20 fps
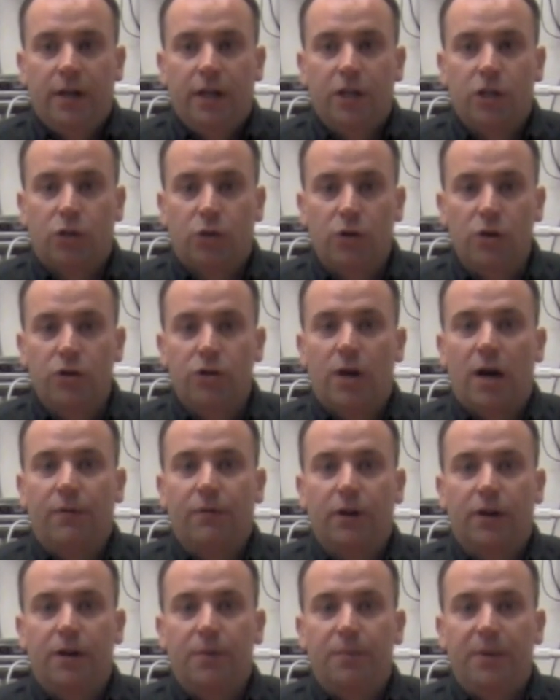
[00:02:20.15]
A
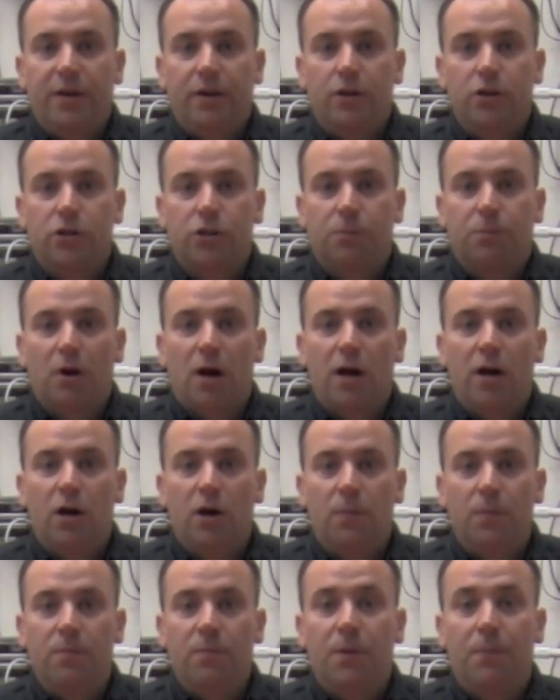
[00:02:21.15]
screwdriver can be used to pry
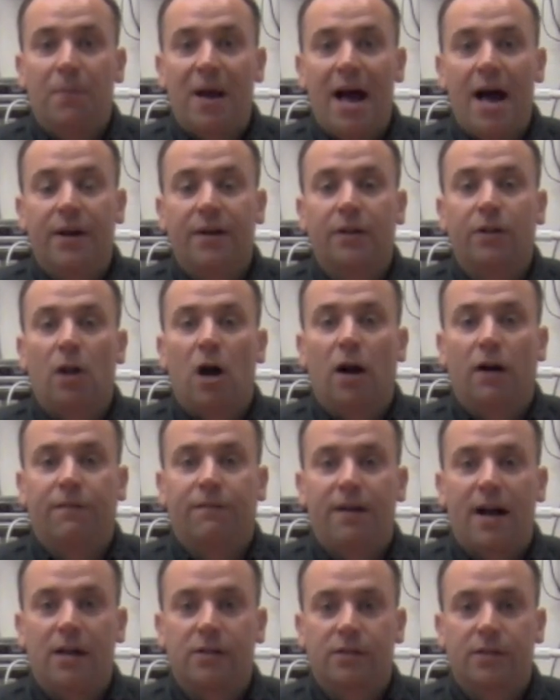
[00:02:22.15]
open the patented
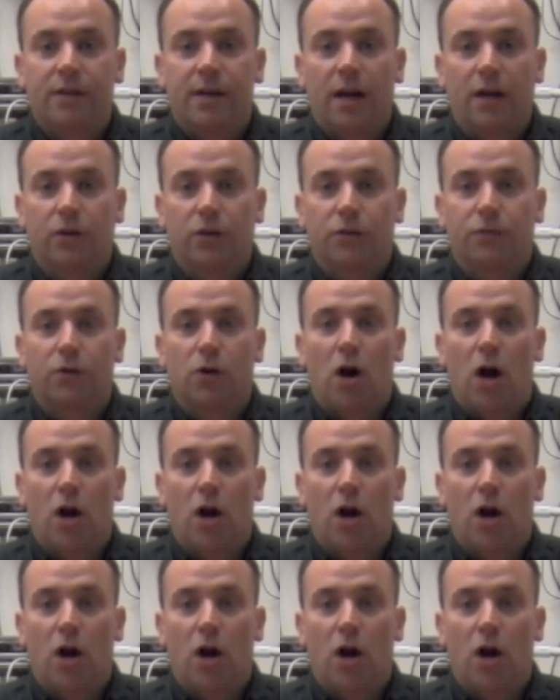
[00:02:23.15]
LockFast connector for